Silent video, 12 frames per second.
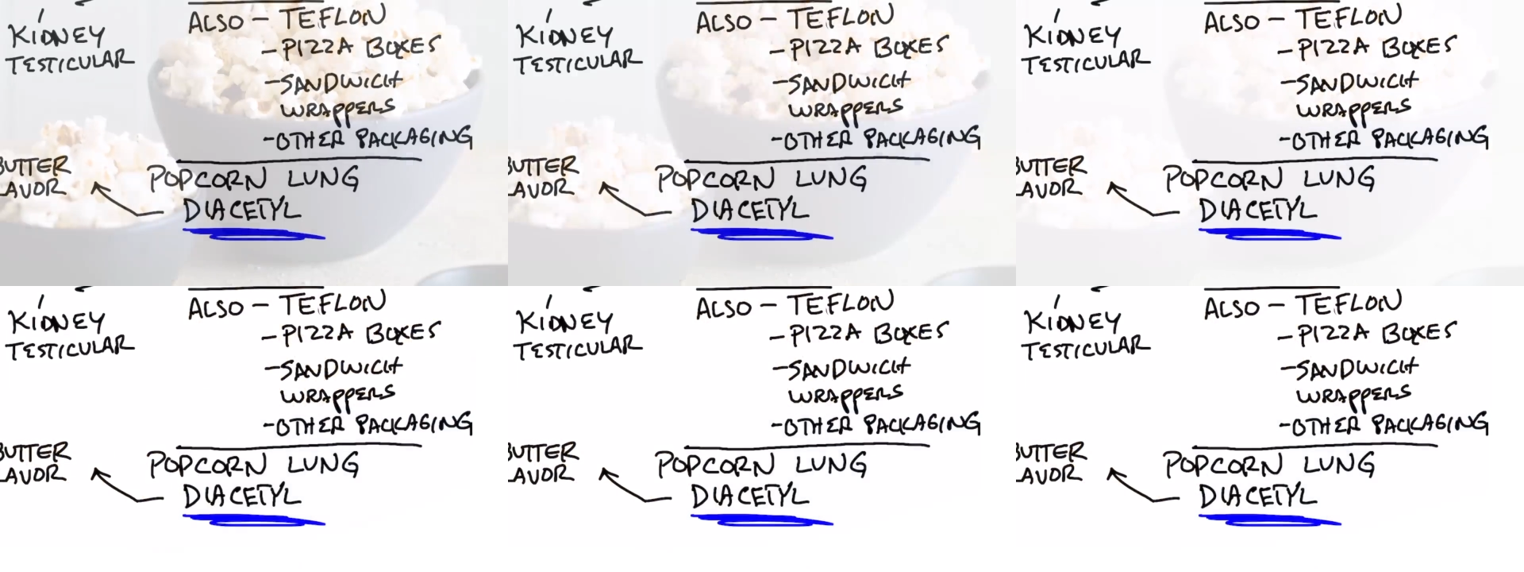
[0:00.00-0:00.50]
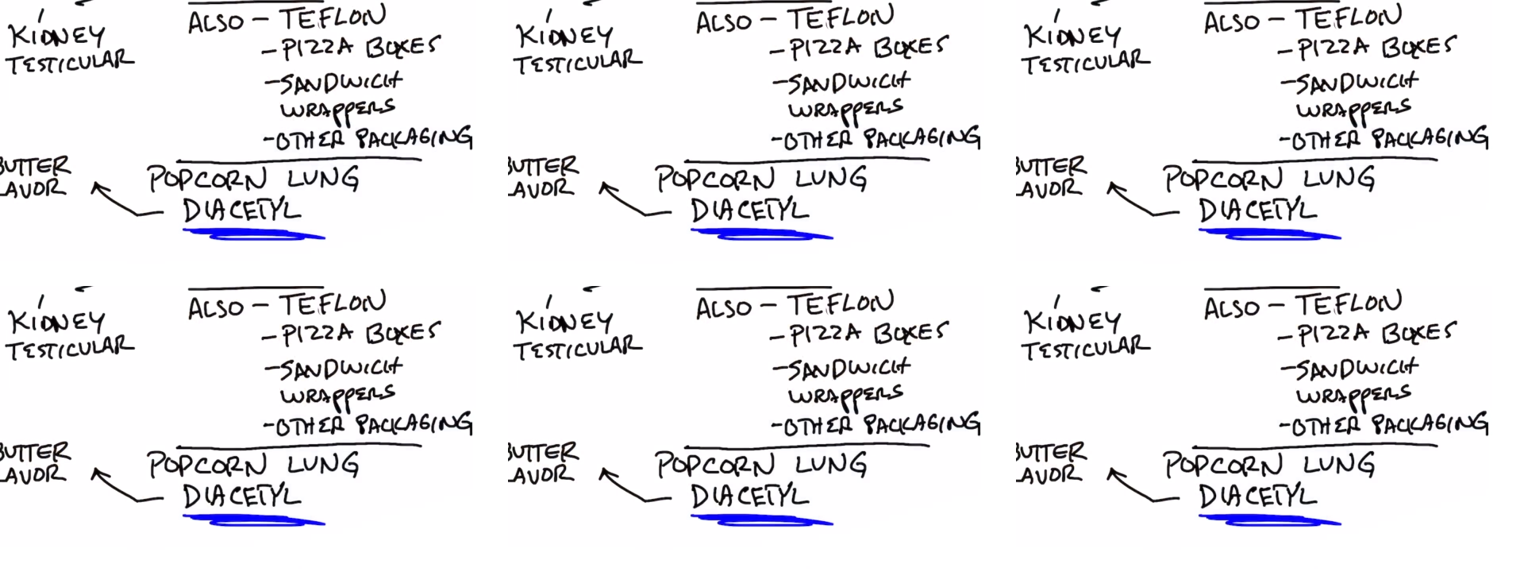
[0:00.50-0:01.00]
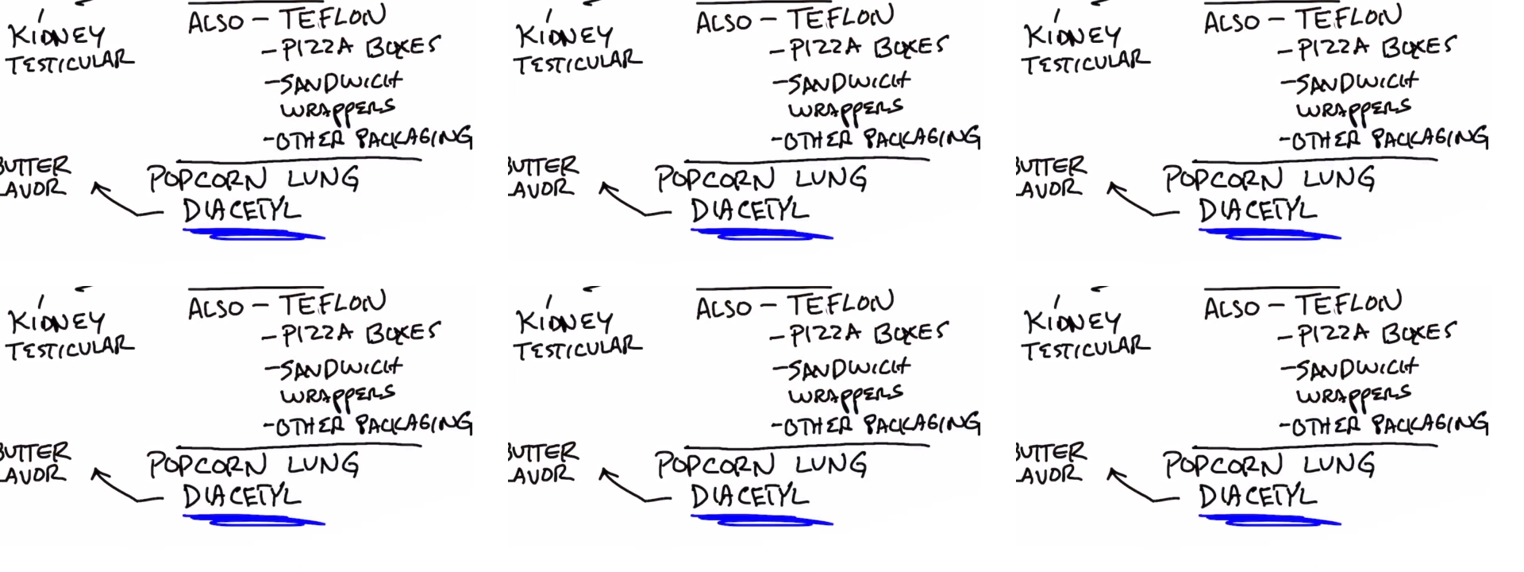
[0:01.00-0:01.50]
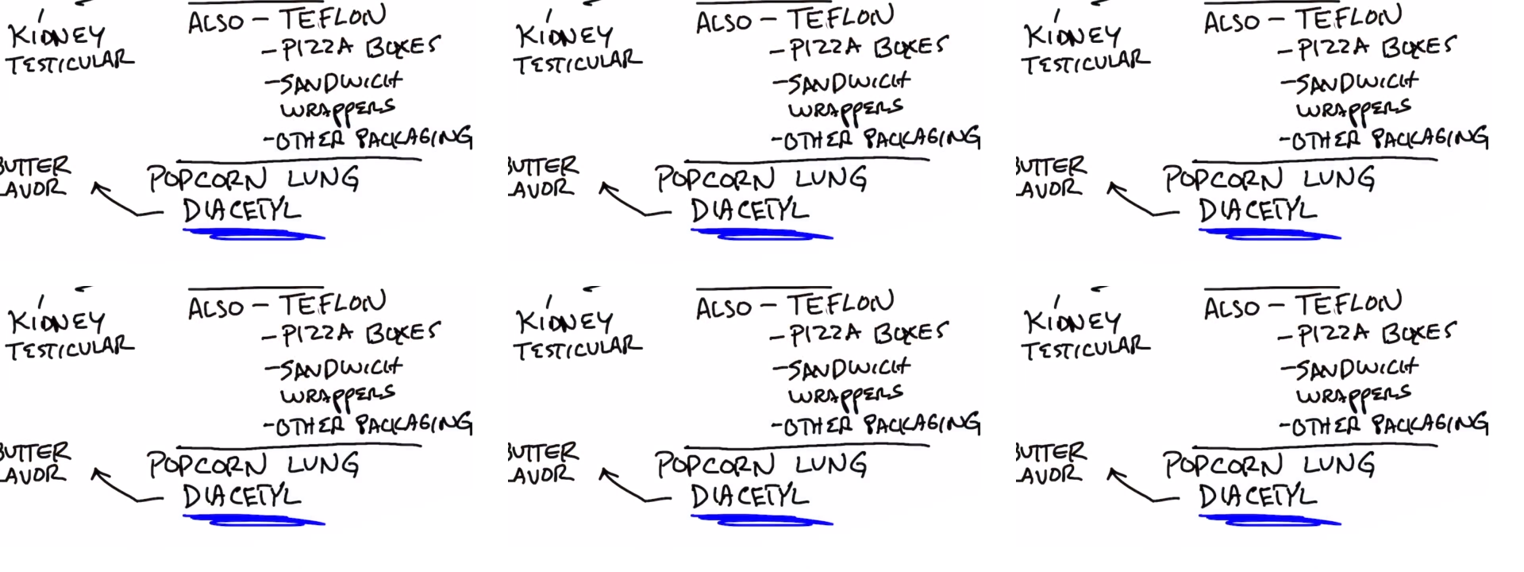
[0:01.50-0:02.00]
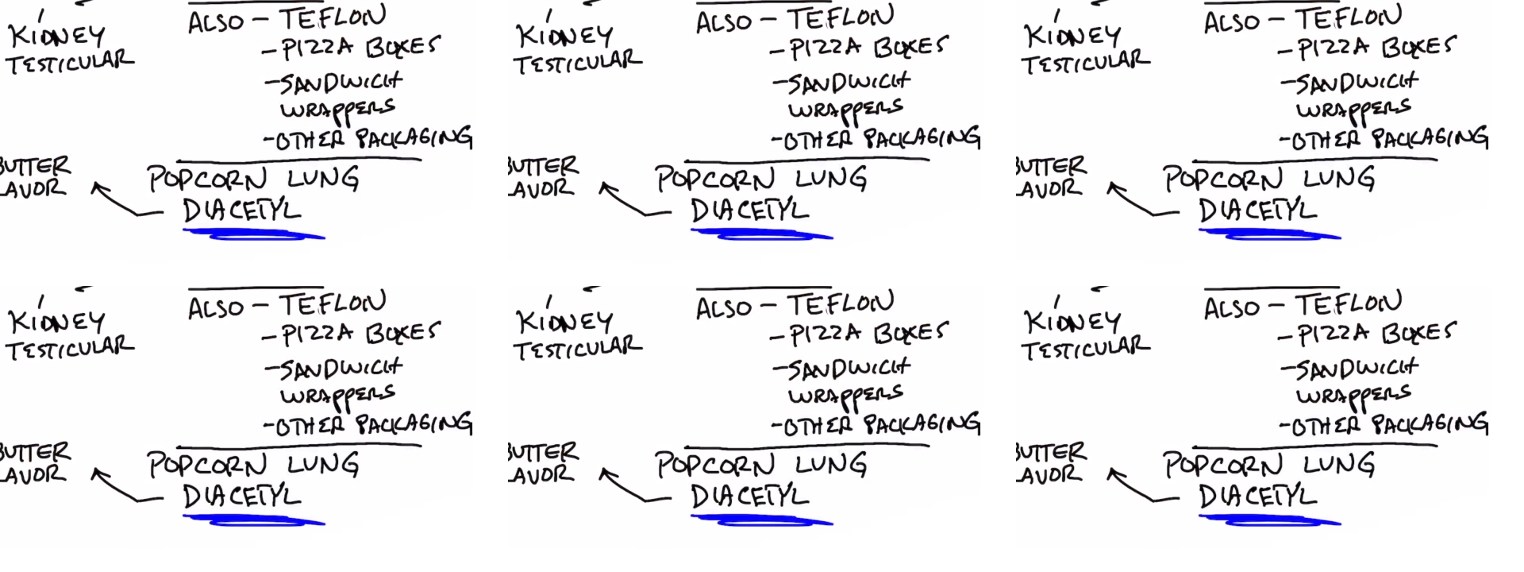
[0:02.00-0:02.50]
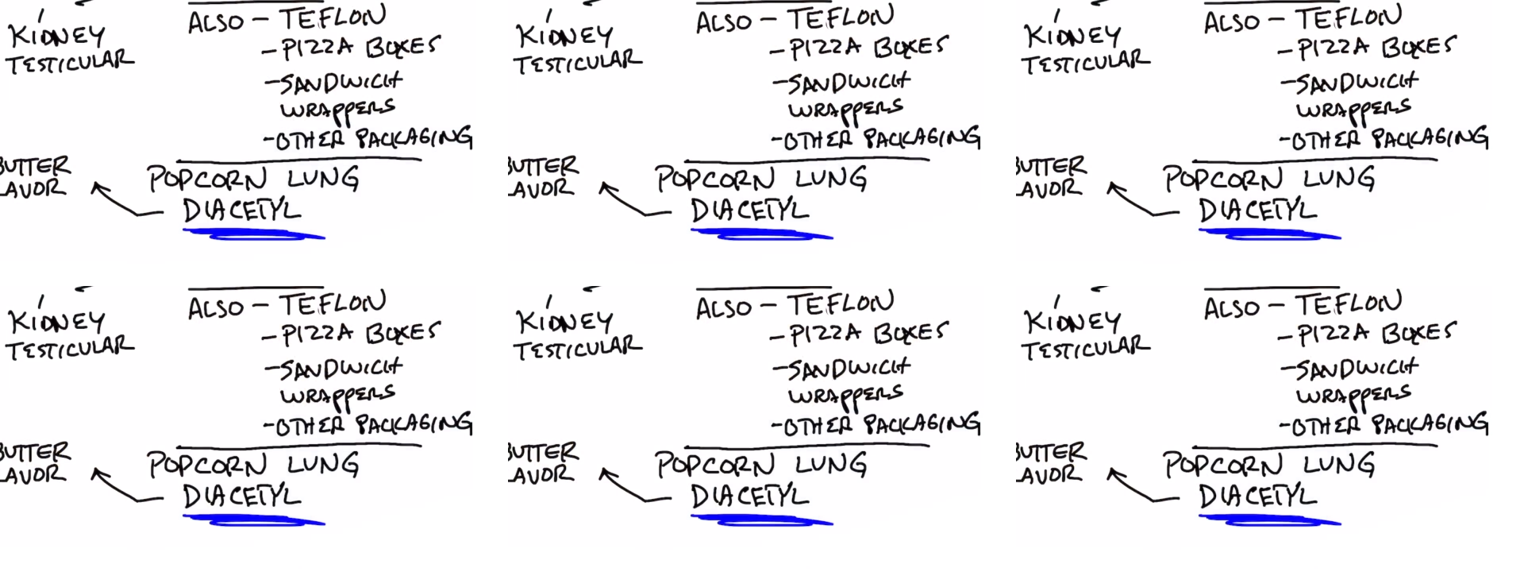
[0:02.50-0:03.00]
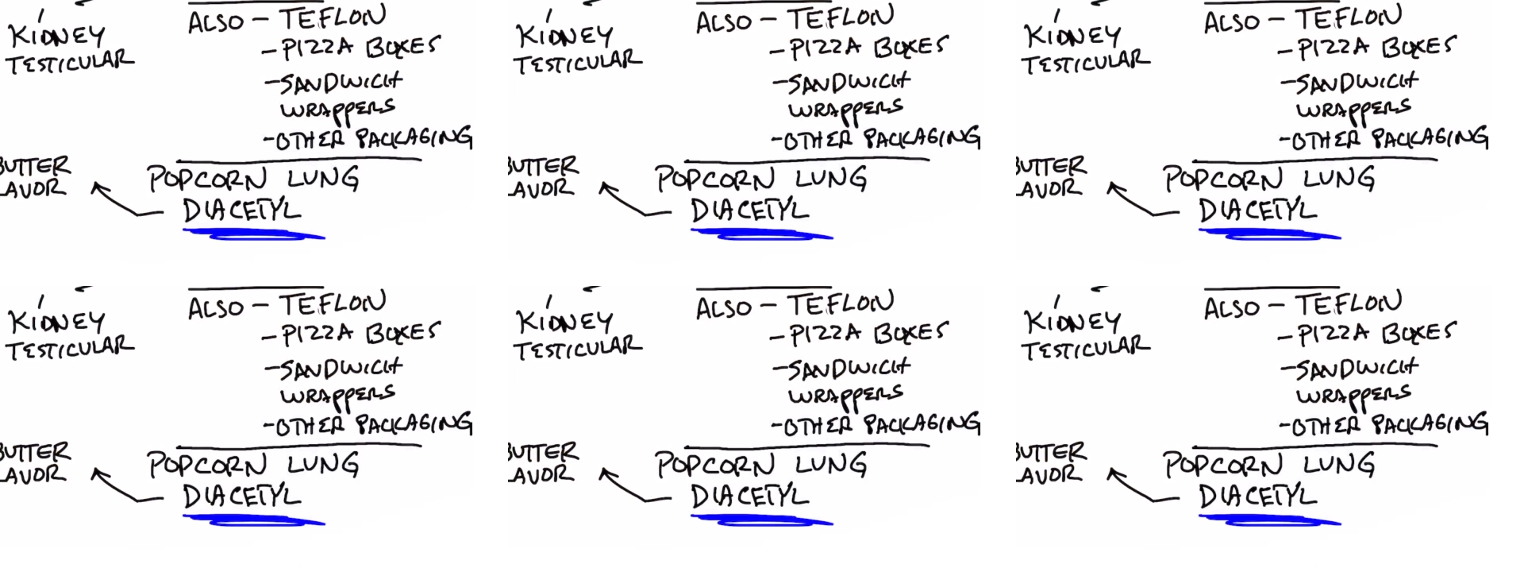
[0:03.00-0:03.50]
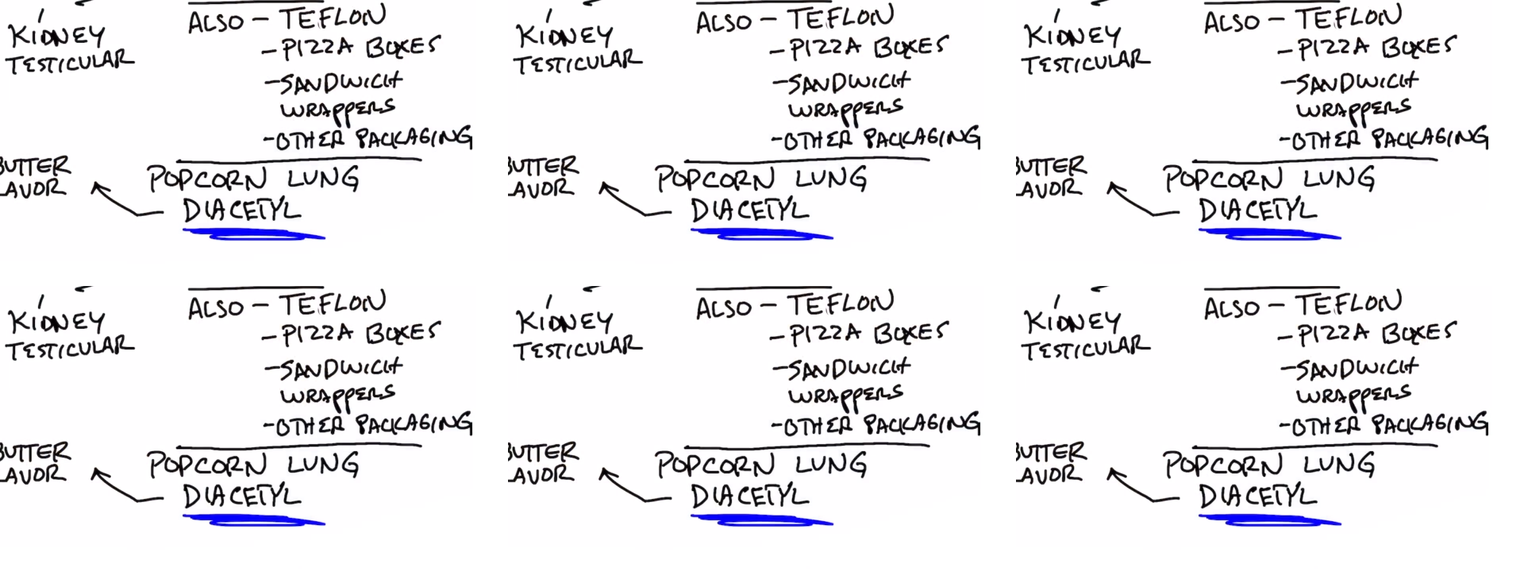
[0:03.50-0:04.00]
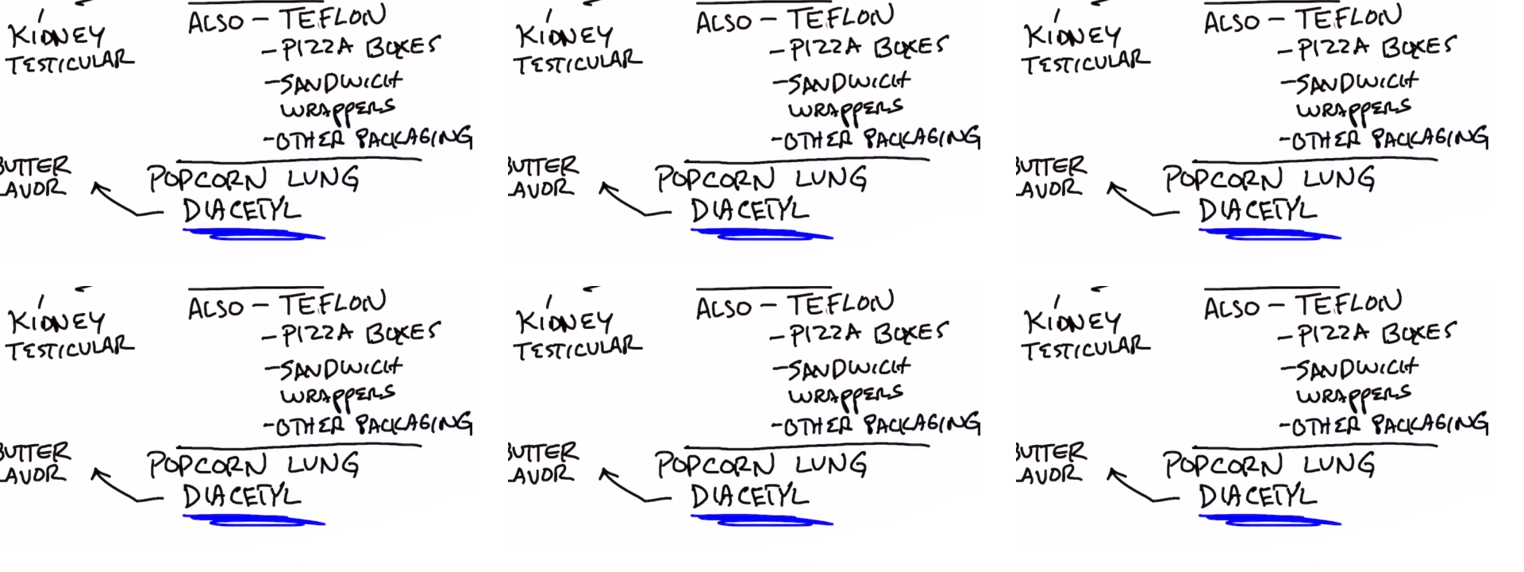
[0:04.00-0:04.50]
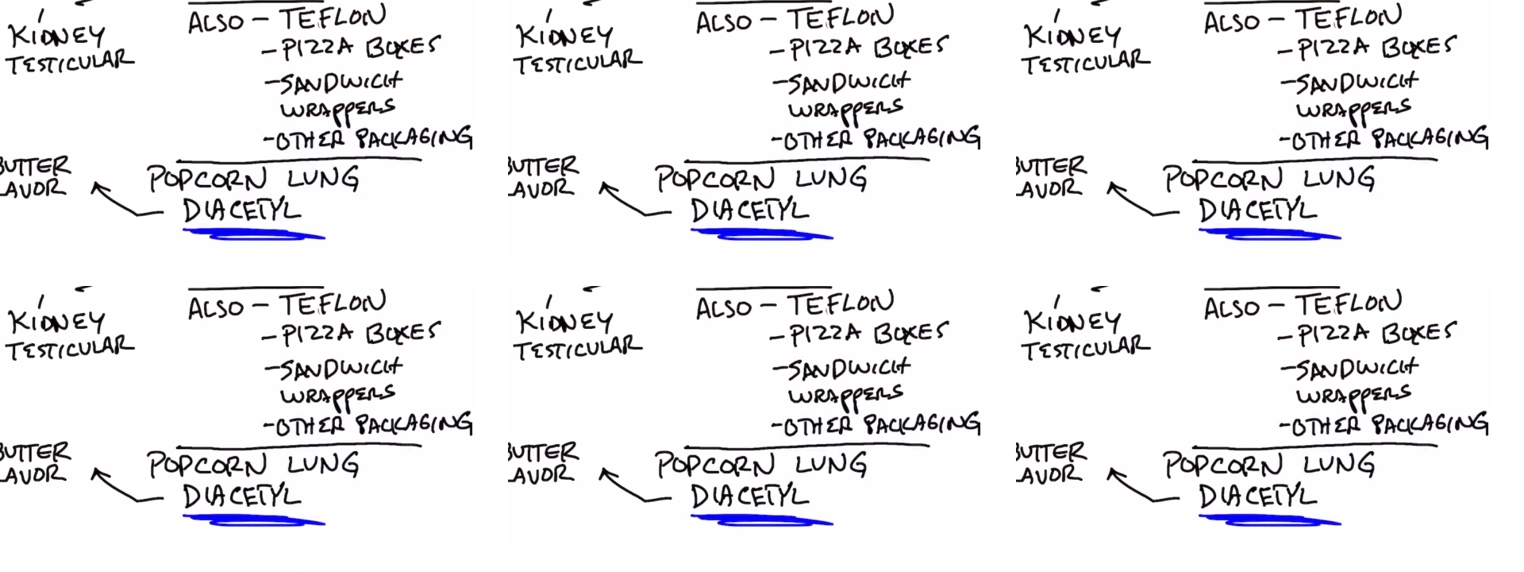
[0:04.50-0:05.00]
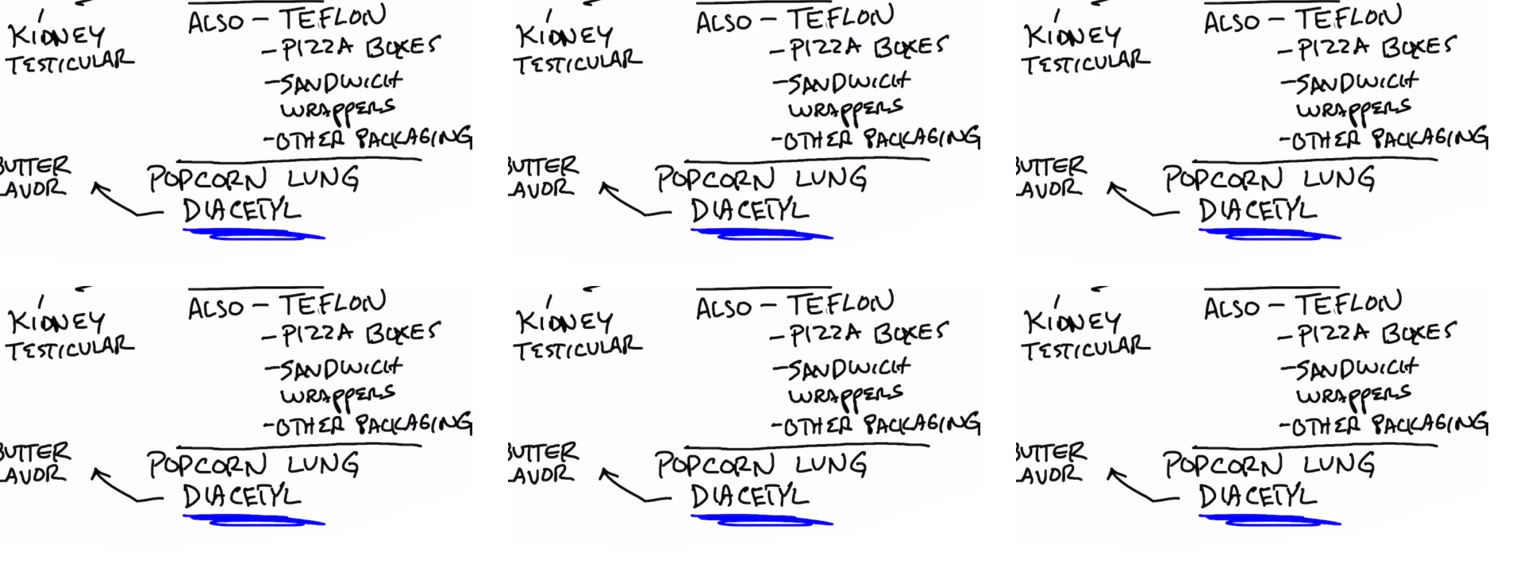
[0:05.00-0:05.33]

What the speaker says: (no speaker visible)